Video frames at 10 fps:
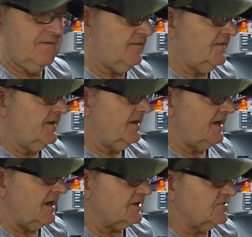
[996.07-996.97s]
the
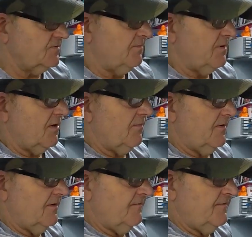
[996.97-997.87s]
actual blob
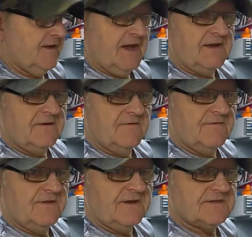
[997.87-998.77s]
of the end
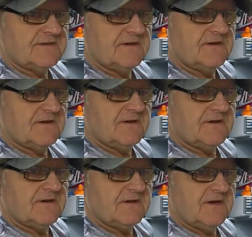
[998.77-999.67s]
of this.
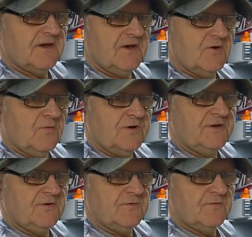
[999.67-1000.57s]
When
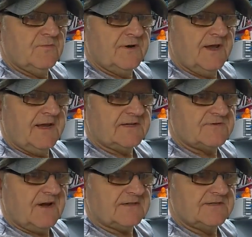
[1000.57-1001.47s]
it
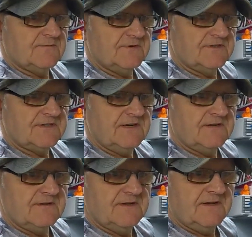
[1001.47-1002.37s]
extracts it, when it's
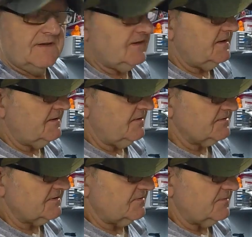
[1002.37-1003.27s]
heated the
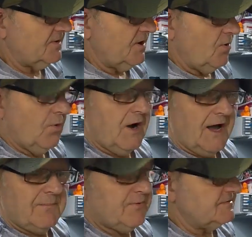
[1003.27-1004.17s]
nozzle up, what
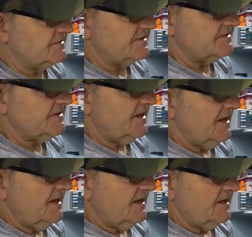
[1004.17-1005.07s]
happens is
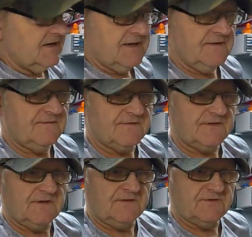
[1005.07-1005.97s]

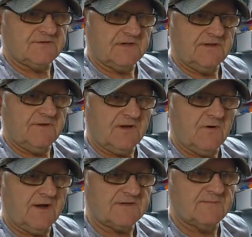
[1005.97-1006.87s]
it doesn't leave it
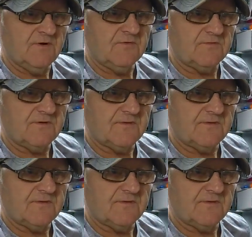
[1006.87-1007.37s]
quite smooth.